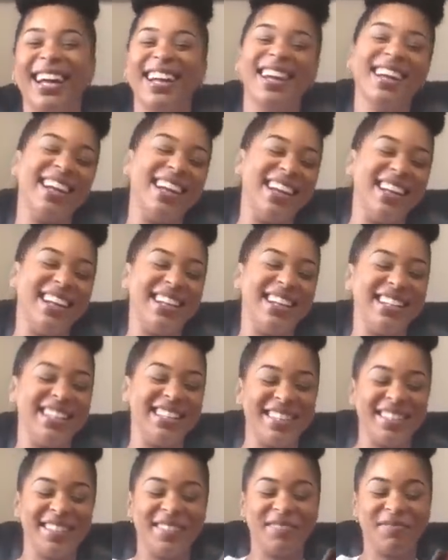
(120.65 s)

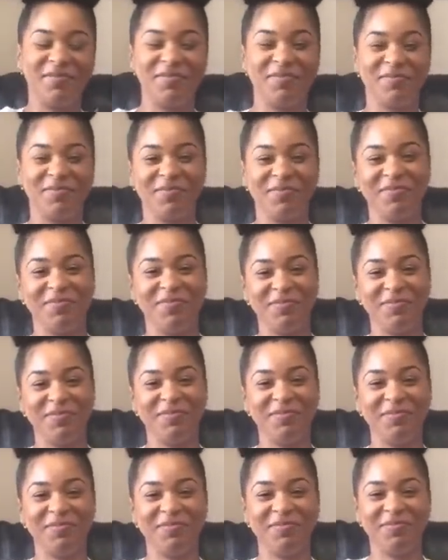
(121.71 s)

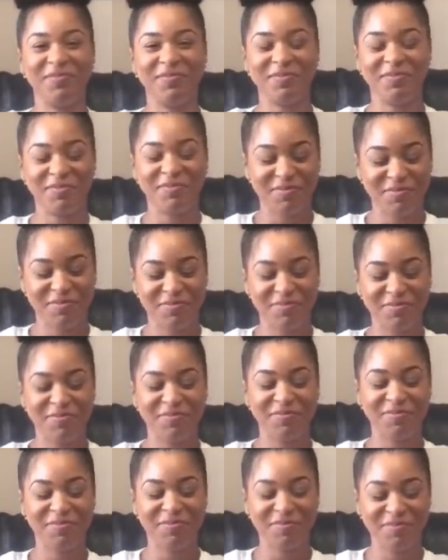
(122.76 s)
This person isn't speaking.